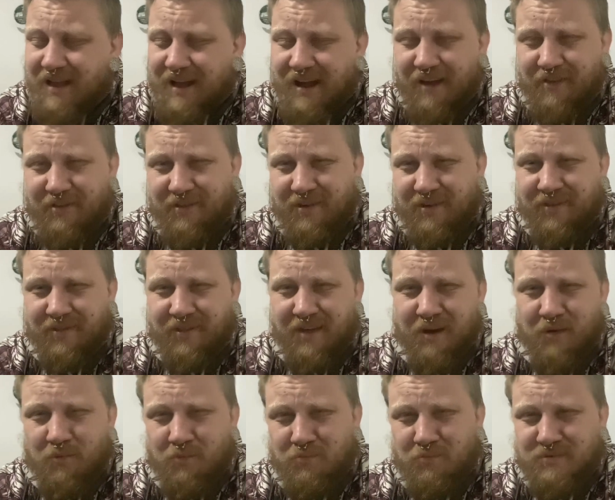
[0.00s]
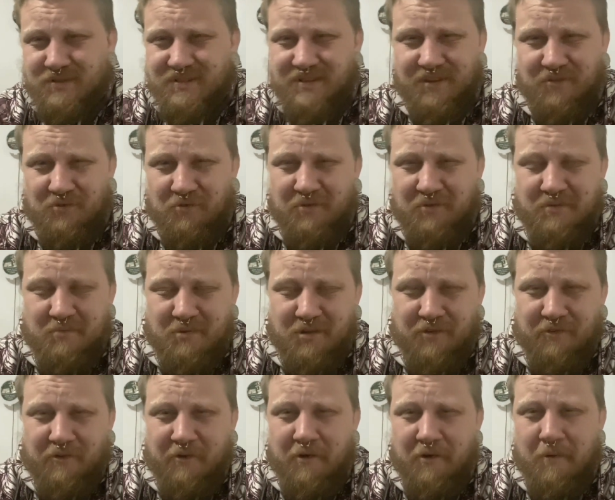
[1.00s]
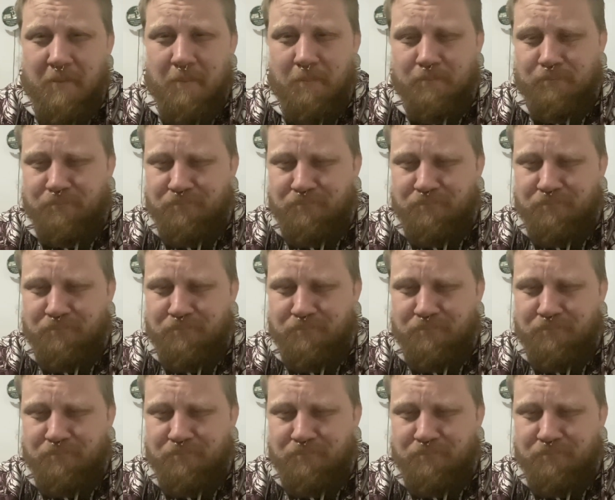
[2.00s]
I think that one was like 3 milligram.